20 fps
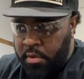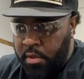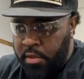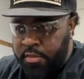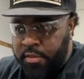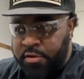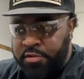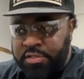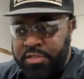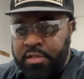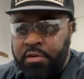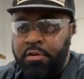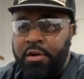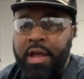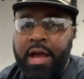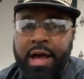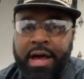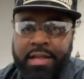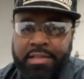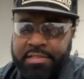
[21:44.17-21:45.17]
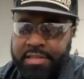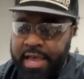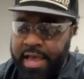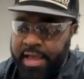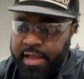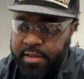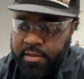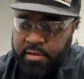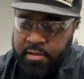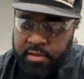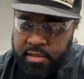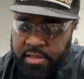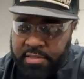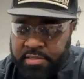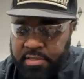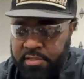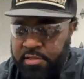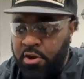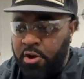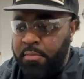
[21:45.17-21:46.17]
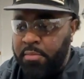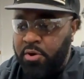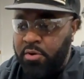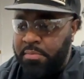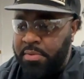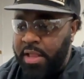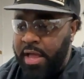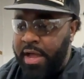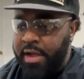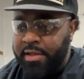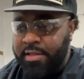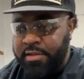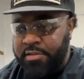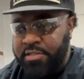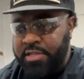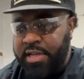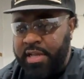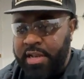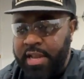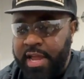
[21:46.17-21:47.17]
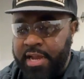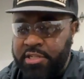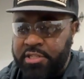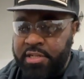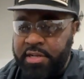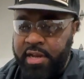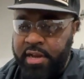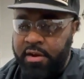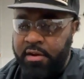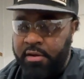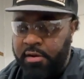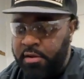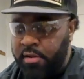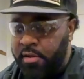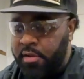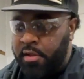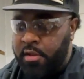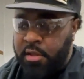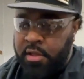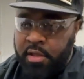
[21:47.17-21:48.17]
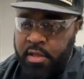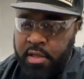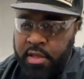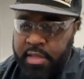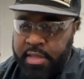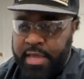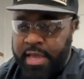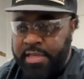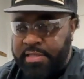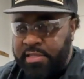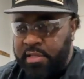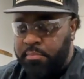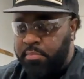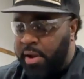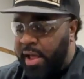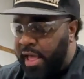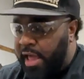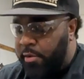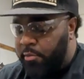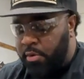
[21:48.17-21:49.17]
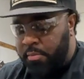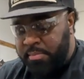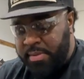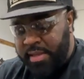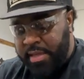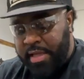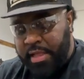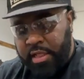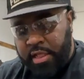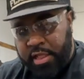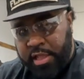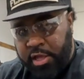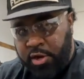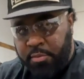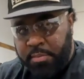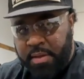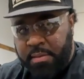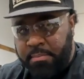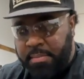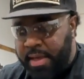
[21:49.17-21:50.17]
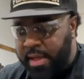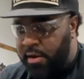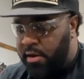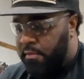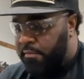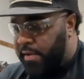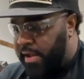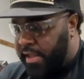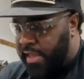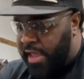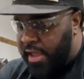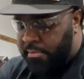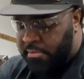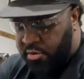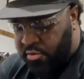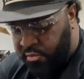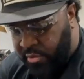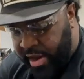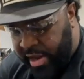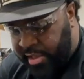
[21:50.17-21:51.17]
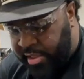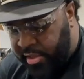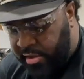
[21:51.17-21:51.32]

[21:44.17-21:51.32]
There's still contact. It's a terminal block. There's a connection there. Yes, it probably would be a little bit better if I came directly